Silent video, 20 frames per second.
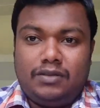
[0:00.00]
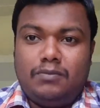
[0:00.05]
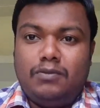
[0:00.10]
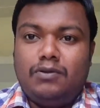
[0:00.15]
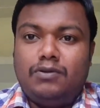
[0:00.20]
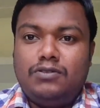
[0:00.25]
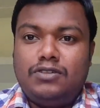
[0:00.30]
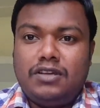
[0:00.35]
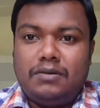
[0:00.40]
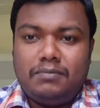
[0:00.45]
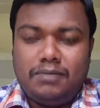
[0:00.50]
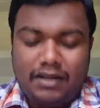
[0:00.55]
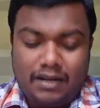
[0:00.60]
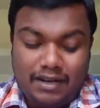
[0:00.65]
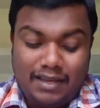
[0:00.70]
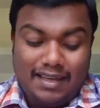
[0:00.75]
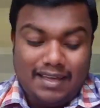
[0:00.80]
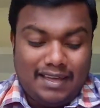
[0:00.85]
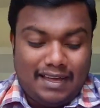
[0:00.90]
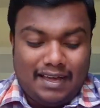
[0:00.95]
the blue jumper,
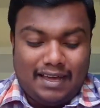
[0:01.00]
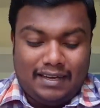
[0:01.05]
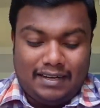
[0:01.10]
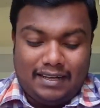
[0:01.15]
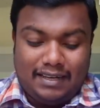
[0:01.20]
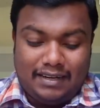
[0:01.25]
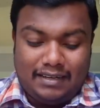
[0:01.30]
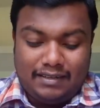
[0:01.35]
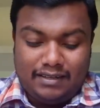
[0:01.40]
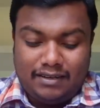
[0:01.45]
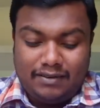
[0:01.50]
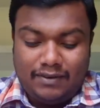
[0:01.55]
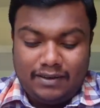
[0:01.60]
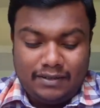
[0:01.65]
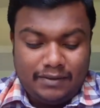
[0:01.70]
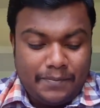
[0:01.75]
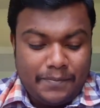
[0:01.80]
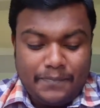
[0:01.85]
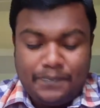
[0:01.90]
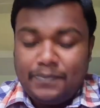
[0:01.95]
and another
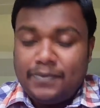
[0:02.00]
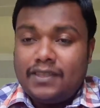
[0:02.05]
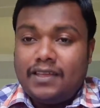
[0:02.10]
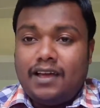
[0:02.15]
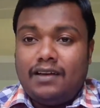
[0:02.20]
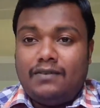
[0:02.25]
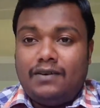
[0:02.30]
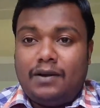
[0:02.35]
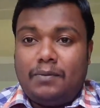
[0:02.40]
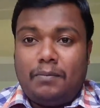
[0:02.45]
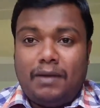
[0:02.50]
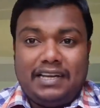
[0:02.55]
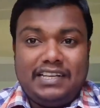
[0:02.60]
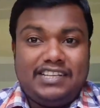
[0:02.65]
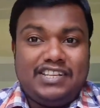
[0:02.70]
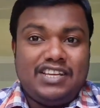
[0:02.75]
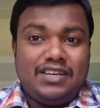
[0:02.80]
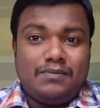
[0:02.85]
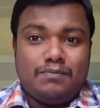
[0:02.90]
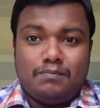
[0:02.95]
one, our
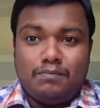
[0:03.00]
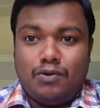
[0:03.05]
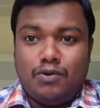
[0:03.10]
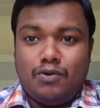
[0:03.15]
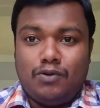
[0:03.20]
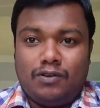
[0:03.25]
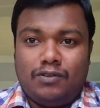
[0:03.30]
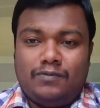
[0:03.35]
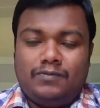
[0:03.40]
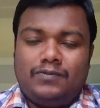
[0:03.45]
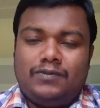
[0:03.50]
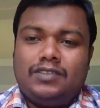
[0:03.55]
mighty Boone.